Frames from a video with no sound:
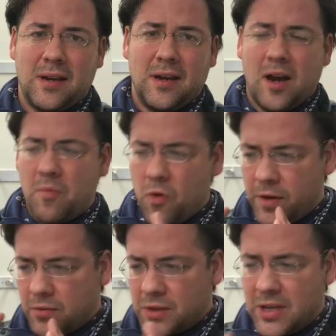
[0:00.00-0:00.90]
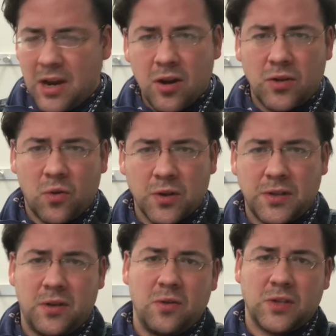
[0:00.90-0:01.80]
A movie that was geared towards
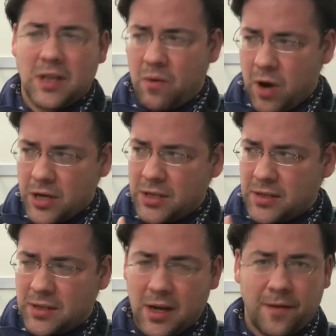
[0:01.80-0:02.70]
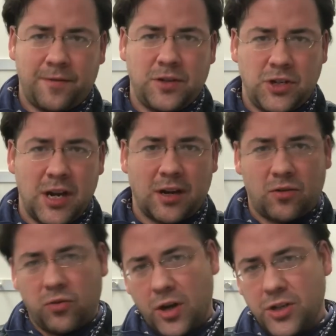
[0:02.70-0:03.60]
dudes, and they watched this tough chick
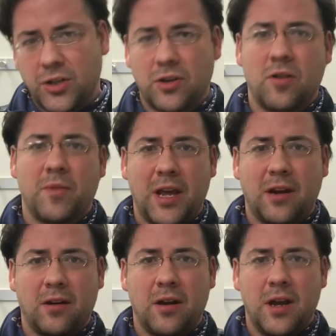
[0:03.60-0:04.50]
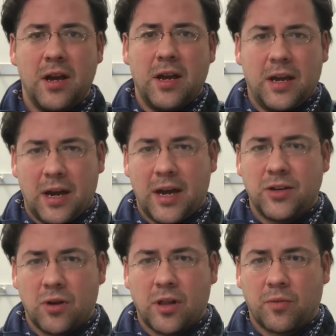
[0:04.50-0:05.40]
crush a Terminator in a
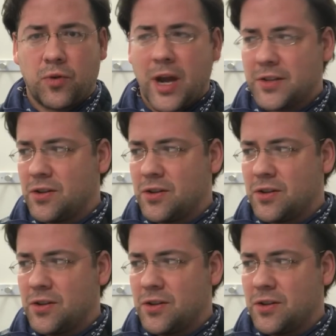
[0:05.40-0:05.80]
hydraulic press.